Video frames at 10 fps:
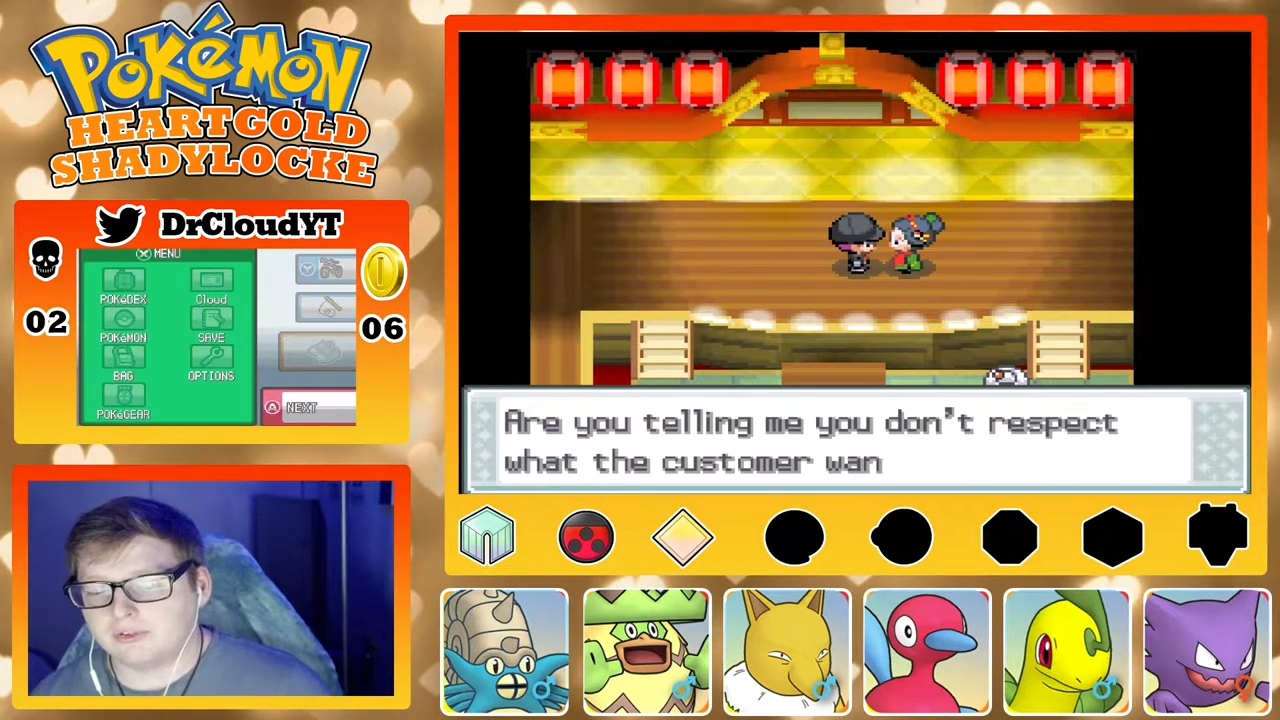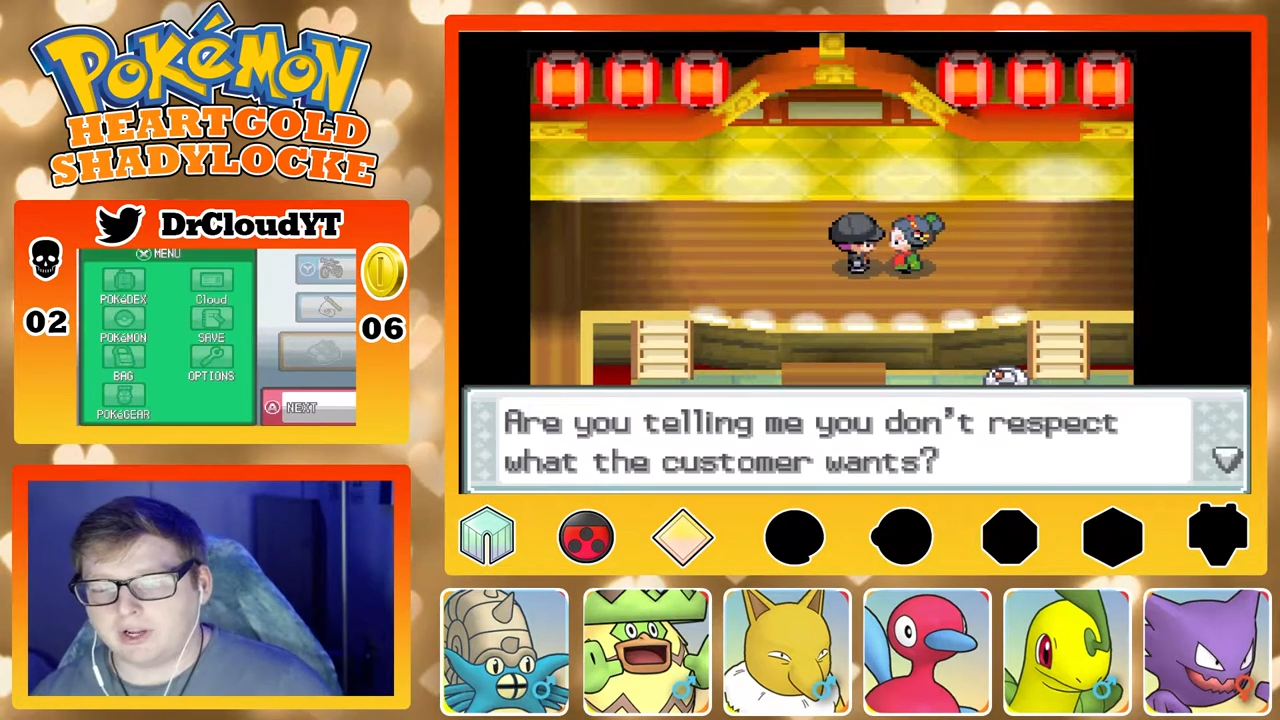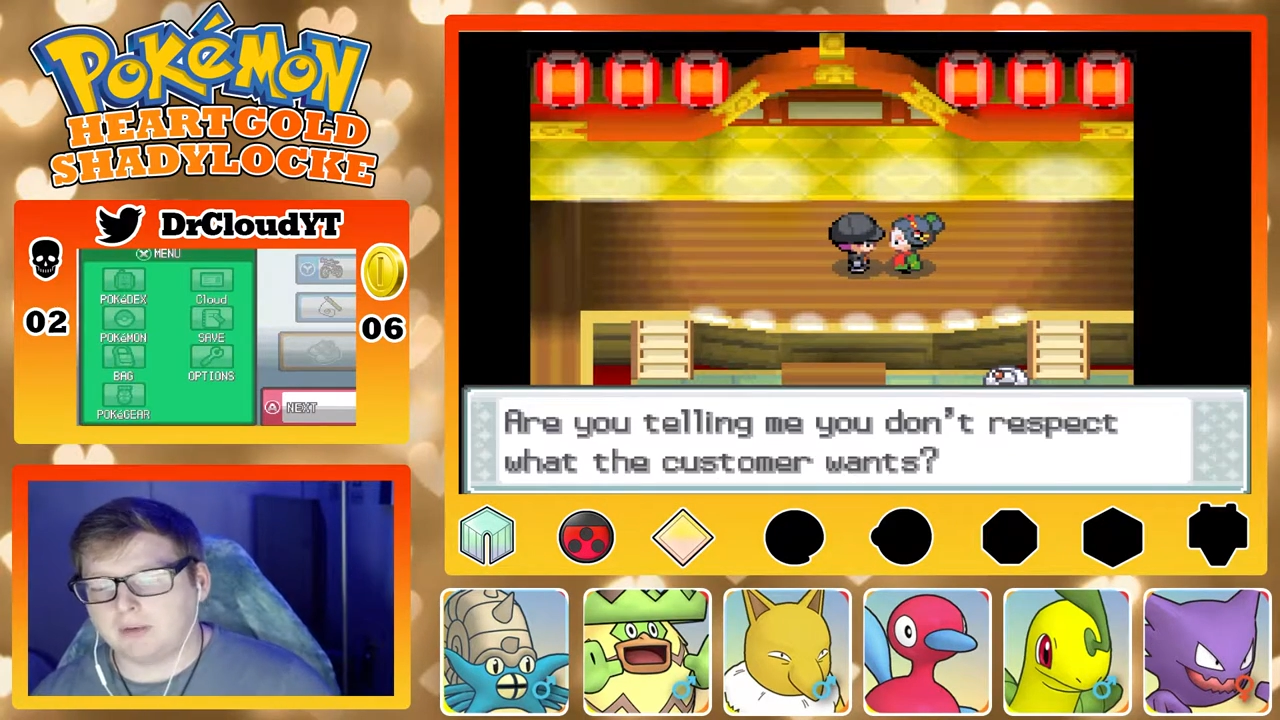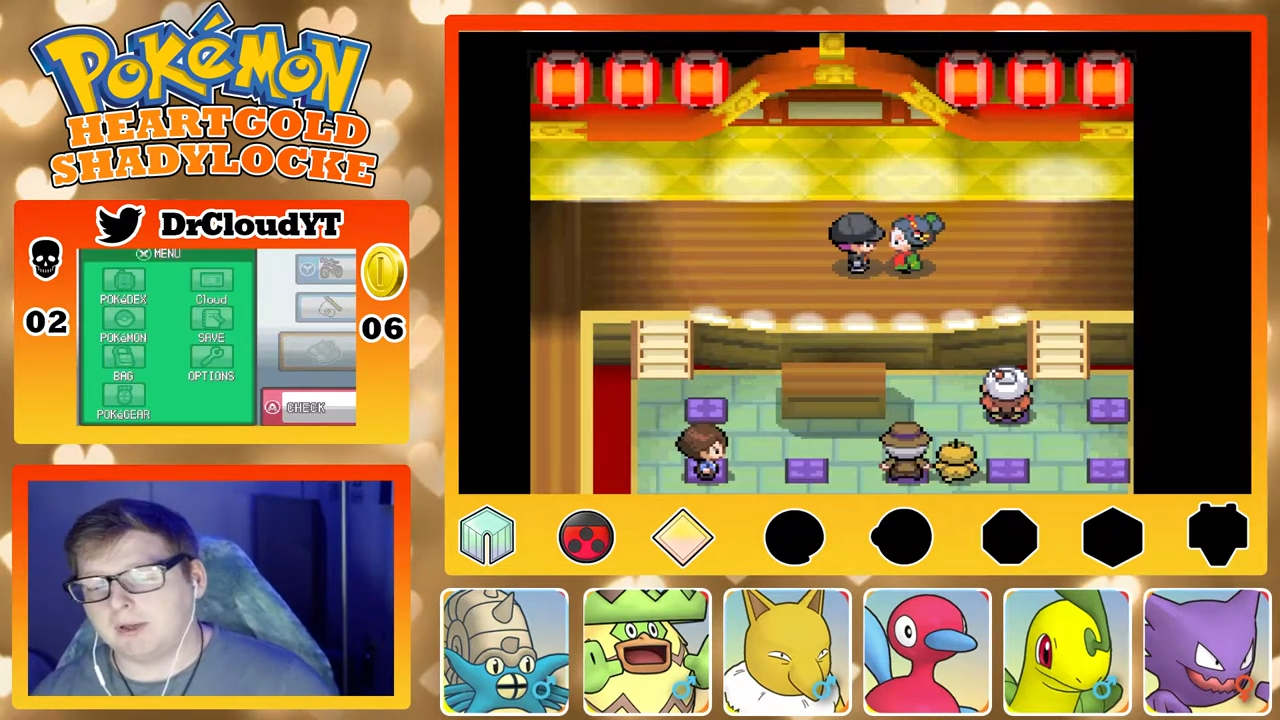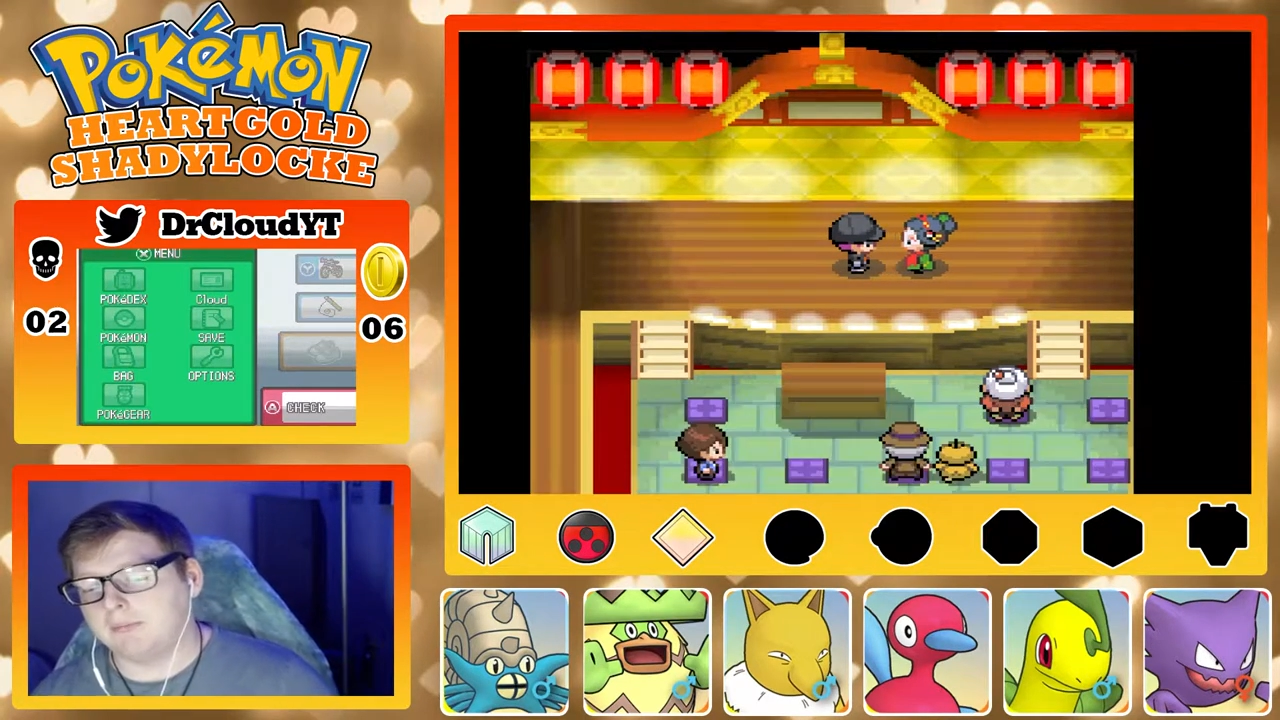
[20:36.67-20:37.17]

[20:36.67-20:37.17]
not a bad